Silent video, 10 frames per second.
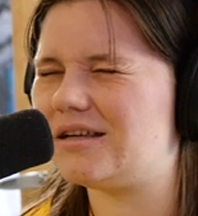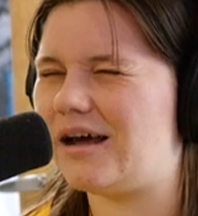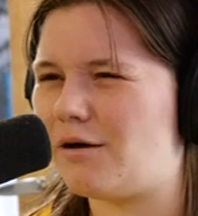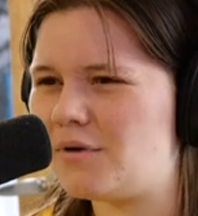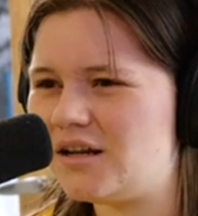and
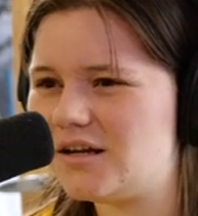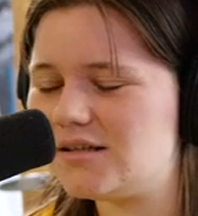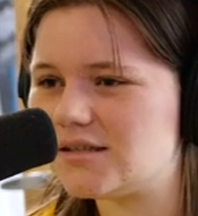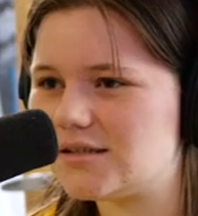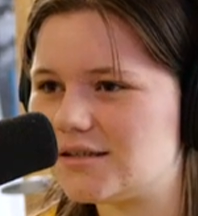how many
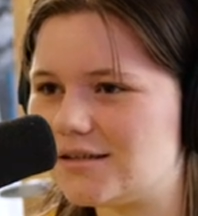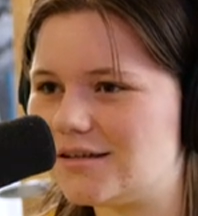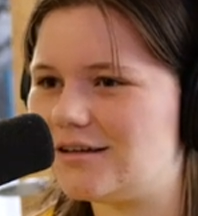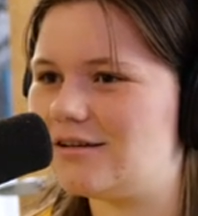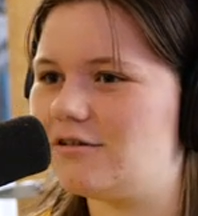nights?
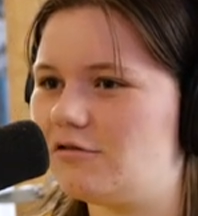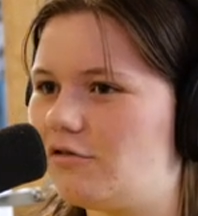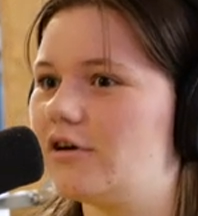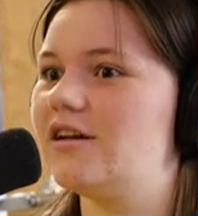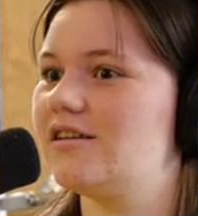
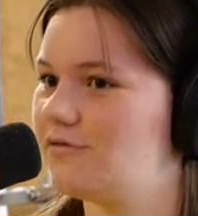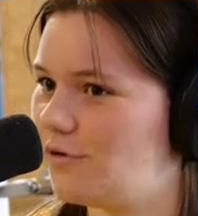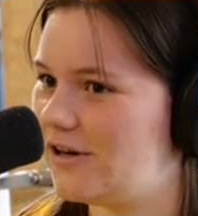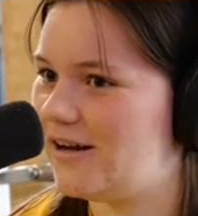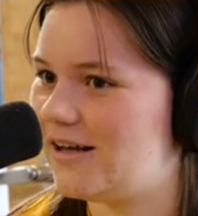40 days and
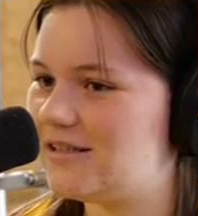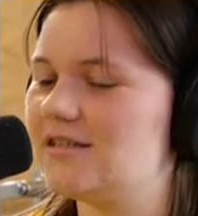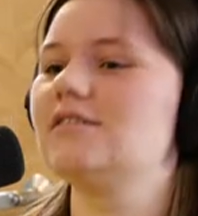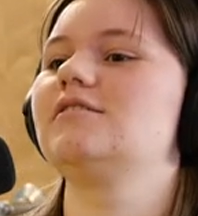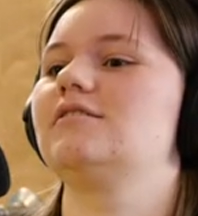40 nights.
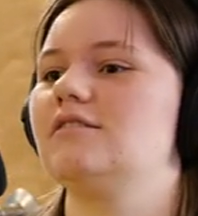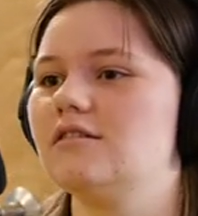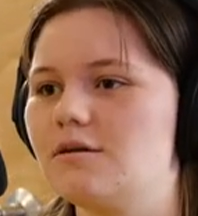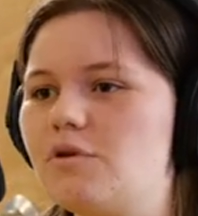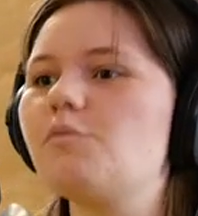And mm-hmm.
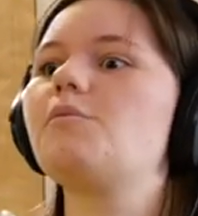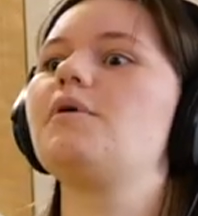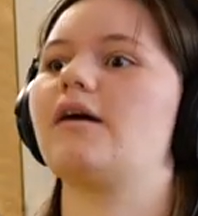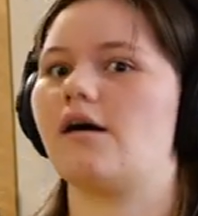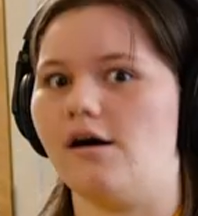then people would
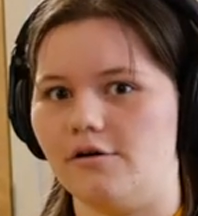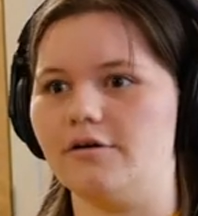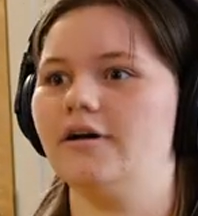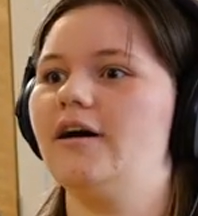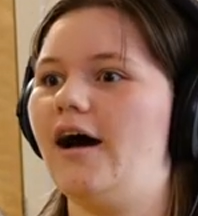be like, oh,
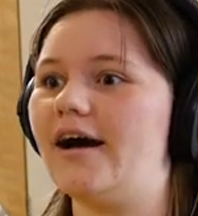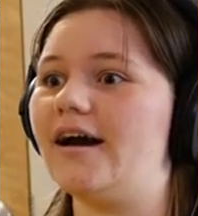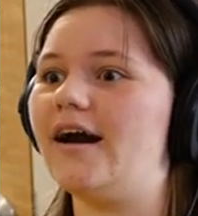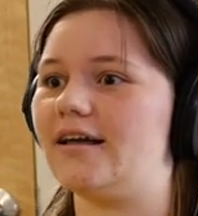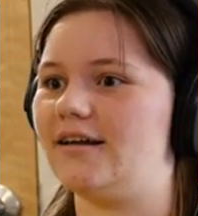I
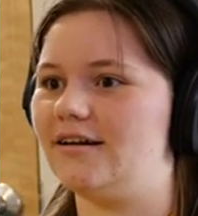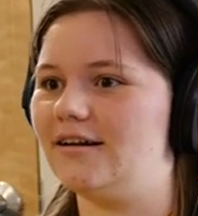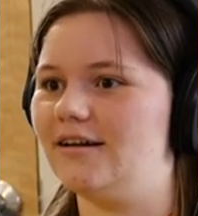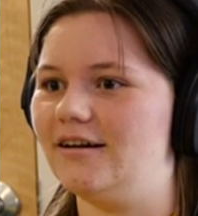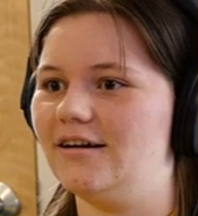got it.
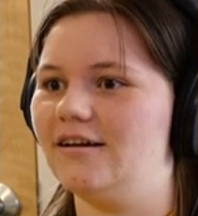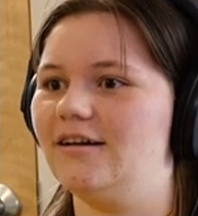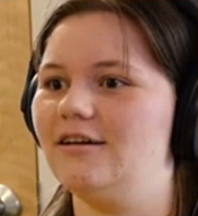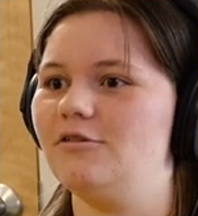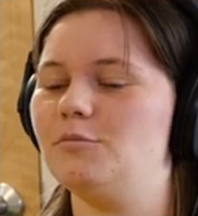
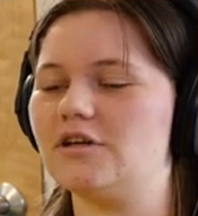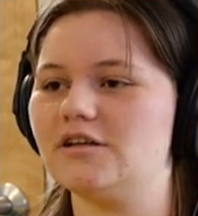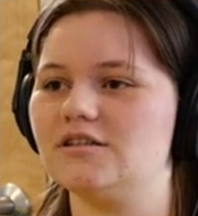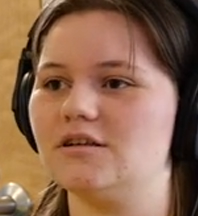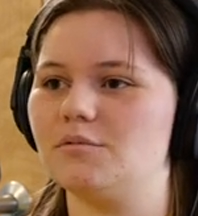
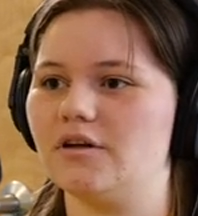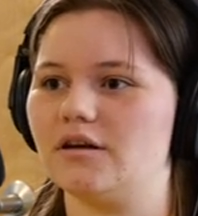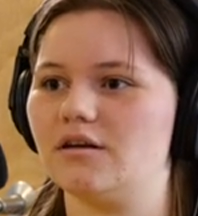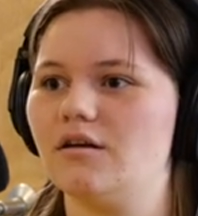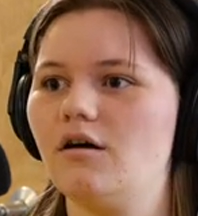Because they'd be
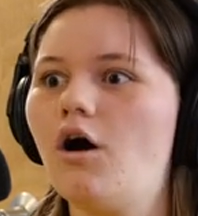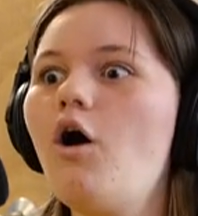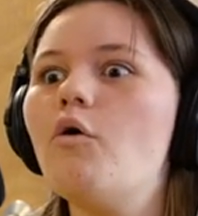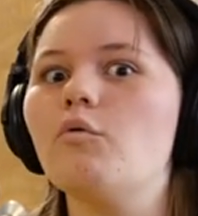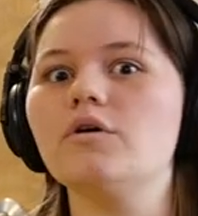like,
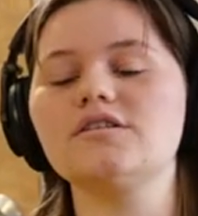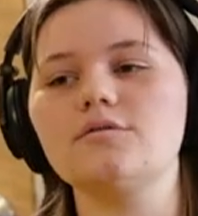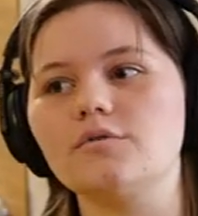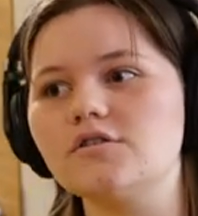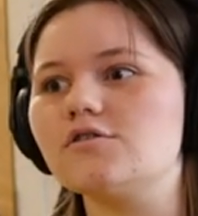oh, what's that
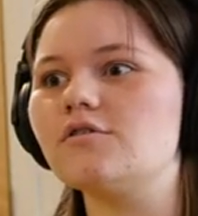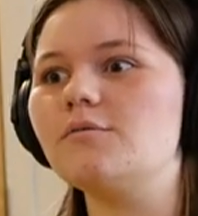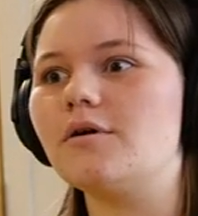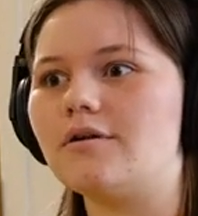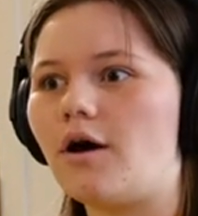one story
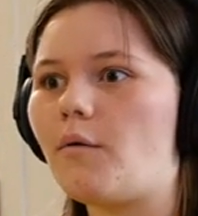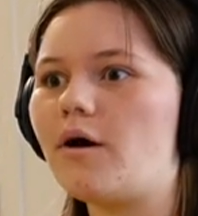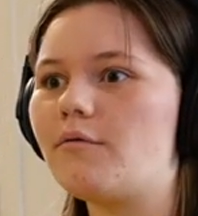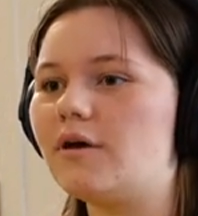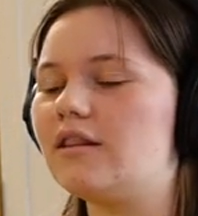about
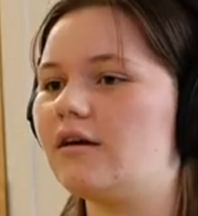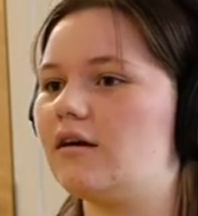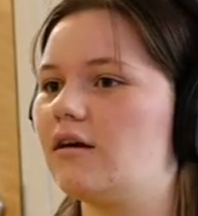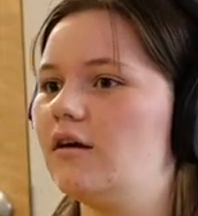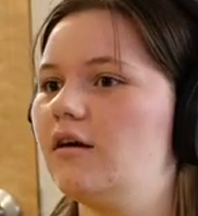Noah with
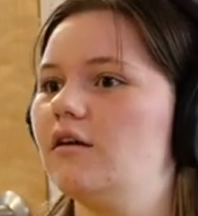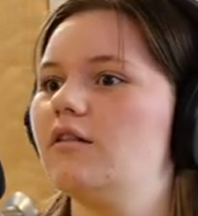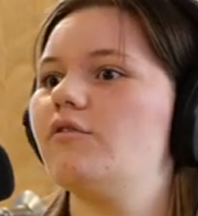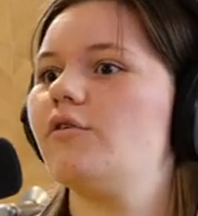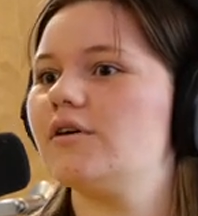like
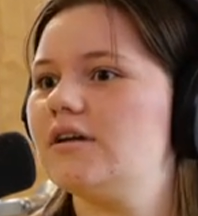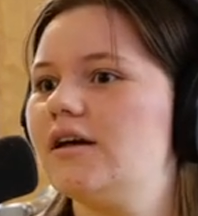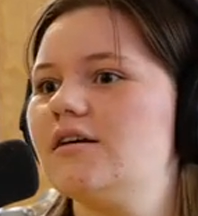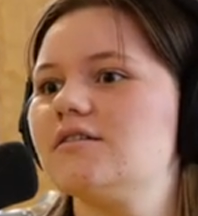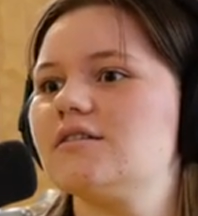the 40
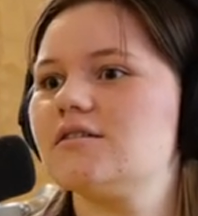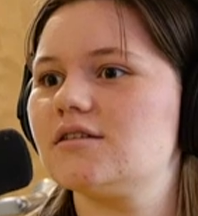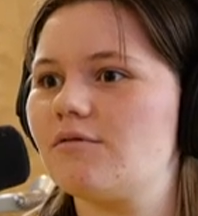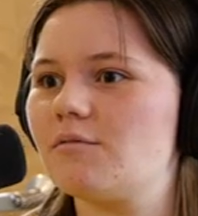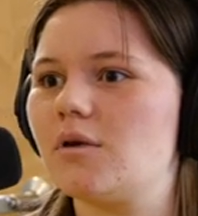days and the
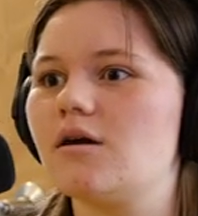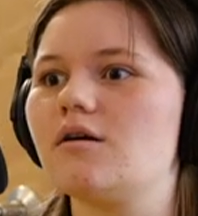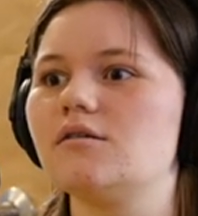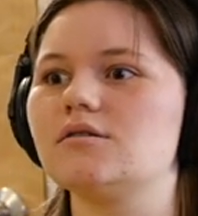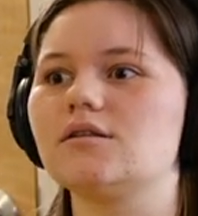seven
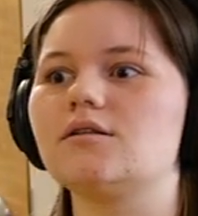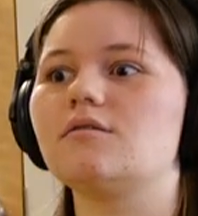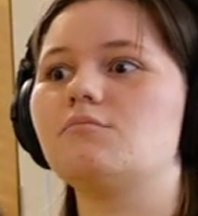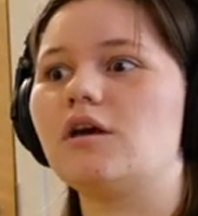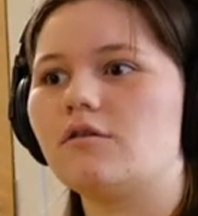pairs and
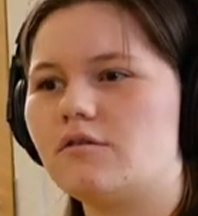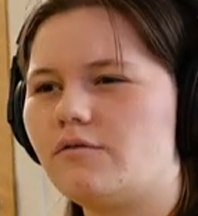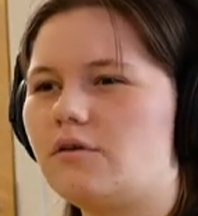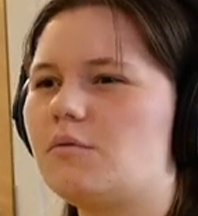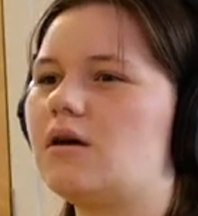the male and the
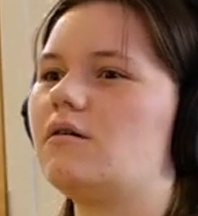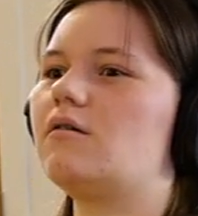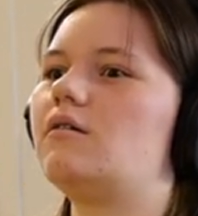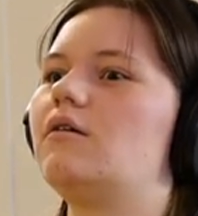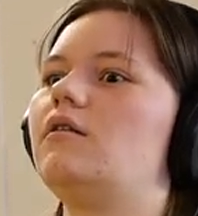
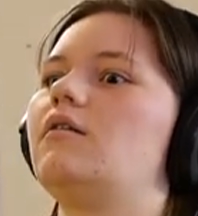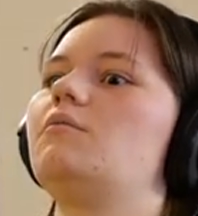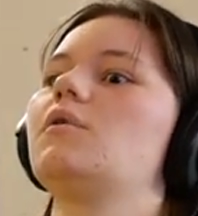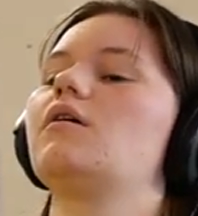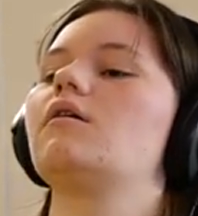female? And they'd
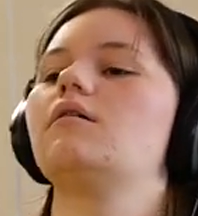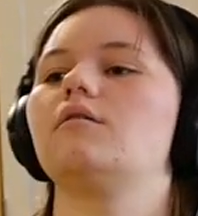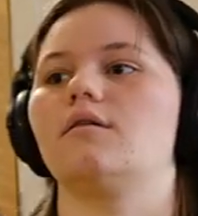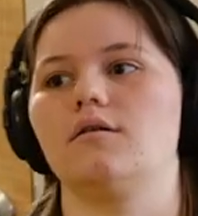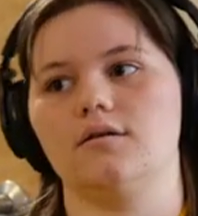be like, oh,
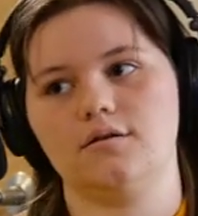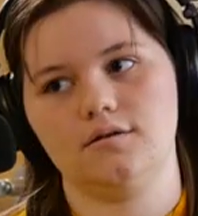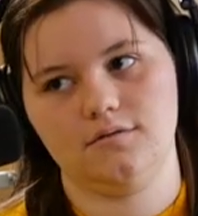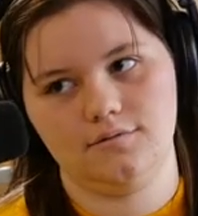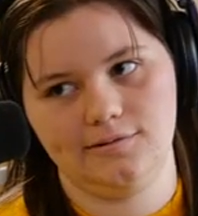the ark.
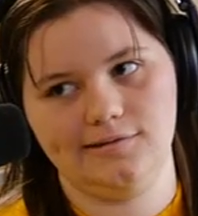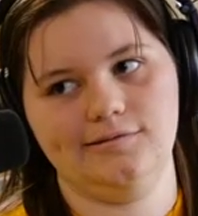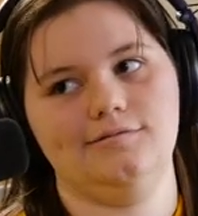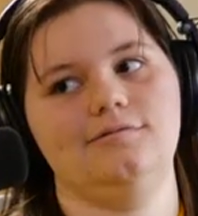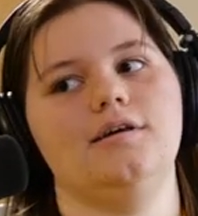
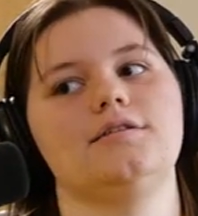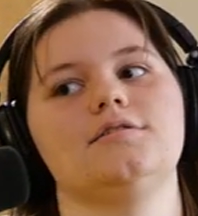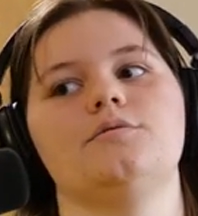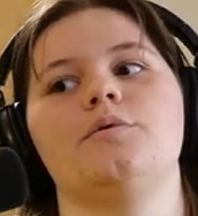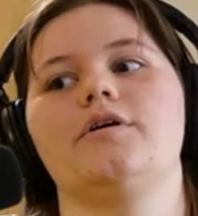That's
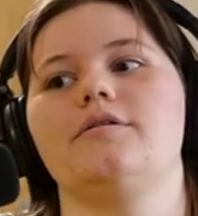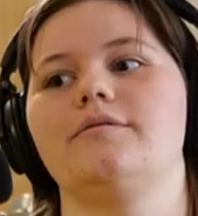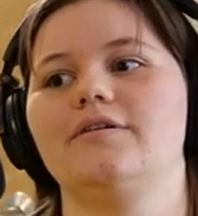the one.